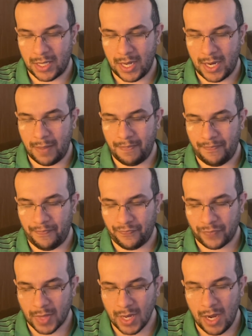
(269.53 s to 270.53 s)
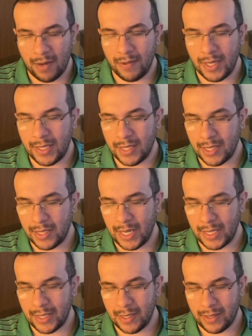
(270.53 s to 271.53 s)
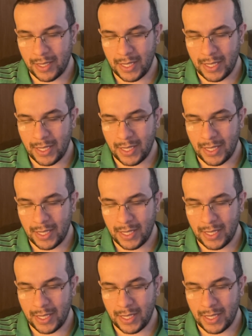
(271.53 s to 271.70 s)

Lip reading: same. Oh, and another